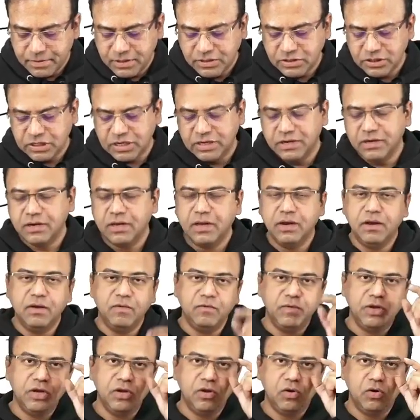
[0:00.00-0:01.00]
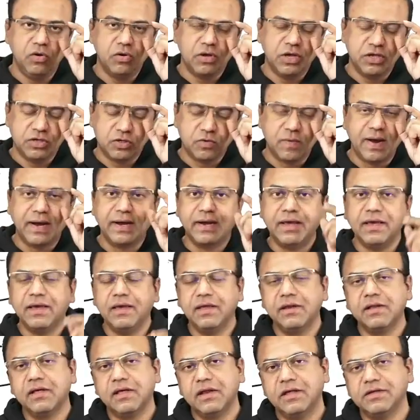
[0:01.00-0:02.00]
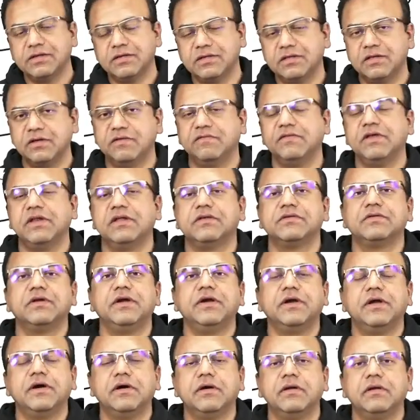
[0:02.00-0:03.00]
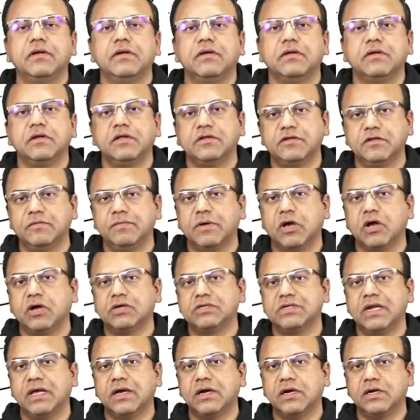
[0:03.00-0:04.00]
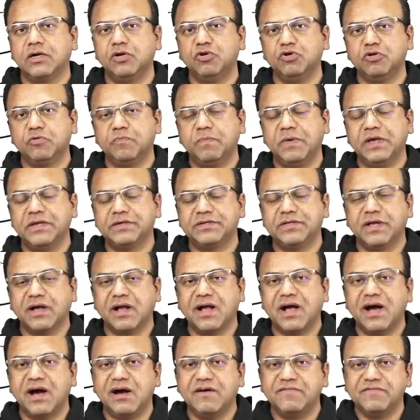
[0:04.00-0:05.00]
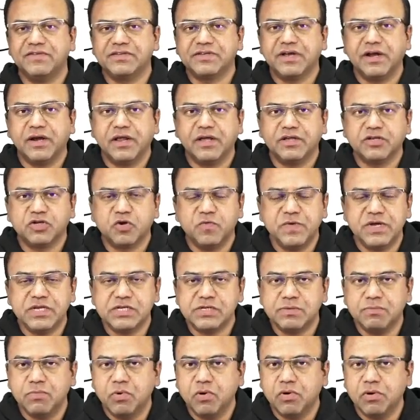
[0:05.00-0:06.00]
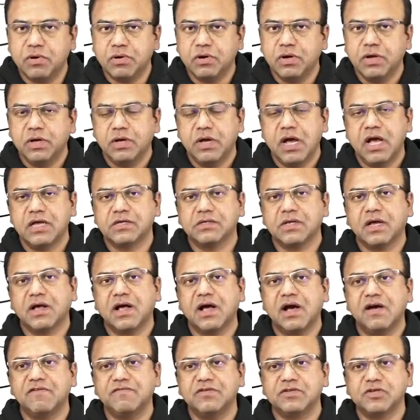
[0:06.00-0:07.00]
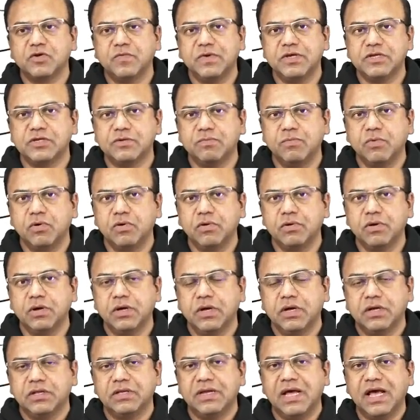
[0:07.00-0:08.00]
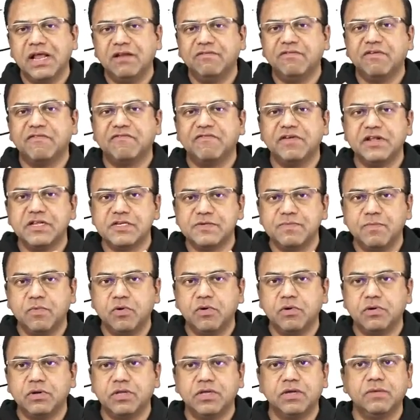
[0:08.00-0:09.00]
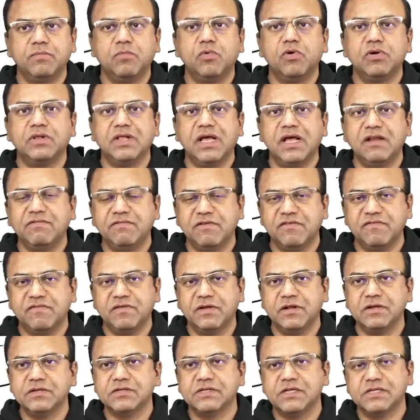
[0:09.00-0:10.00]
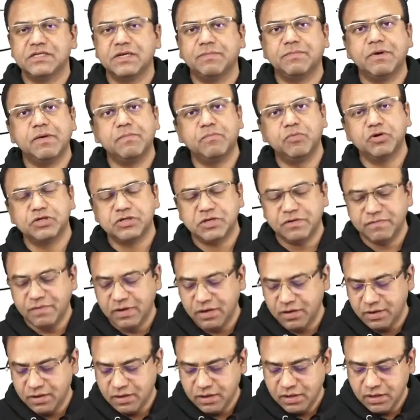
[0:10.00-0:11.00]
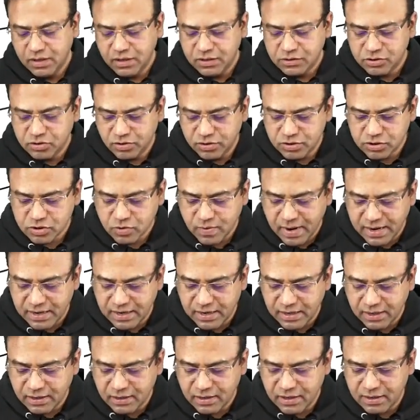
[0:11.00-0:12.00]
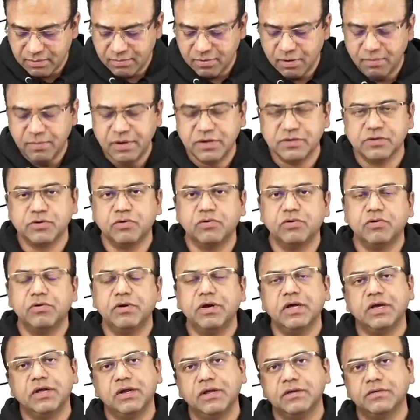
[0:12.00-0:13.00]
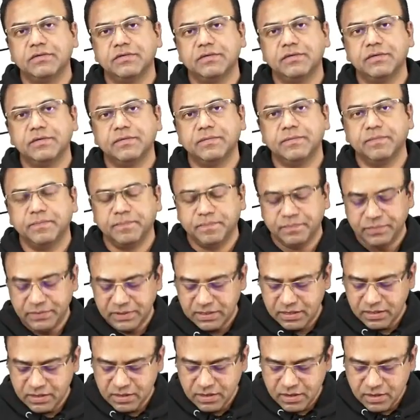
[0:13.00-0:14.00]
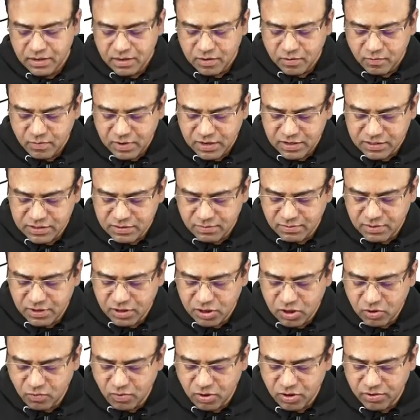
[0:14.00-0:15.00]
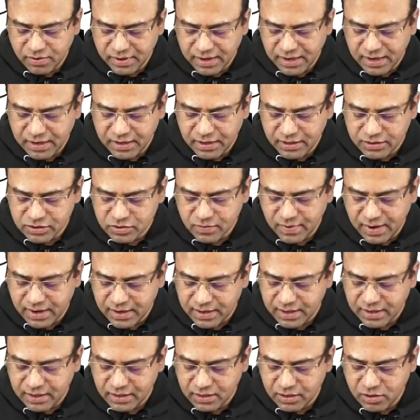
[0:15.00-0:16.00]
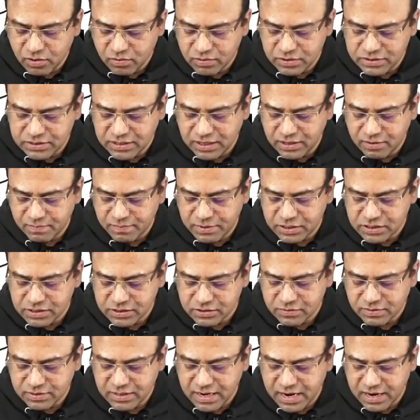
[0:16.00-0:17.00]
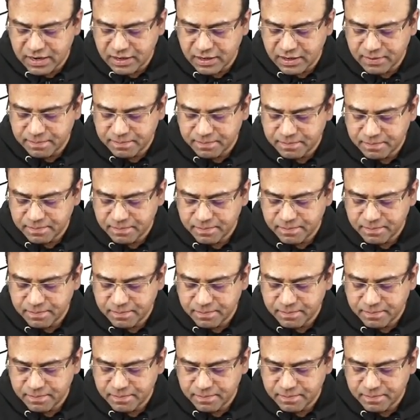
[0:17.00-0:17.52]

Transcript: In general, we know squatting increases the venous return. This is because like a toothpaste, the calf is getting squeezed more as the calf is squeezed more, the LV fills more, the more the LV fills, the septum pushed away. So in squatting, the murmur is going to decrease. Very similar to what you get in squatting, you will see in patients with hand grip.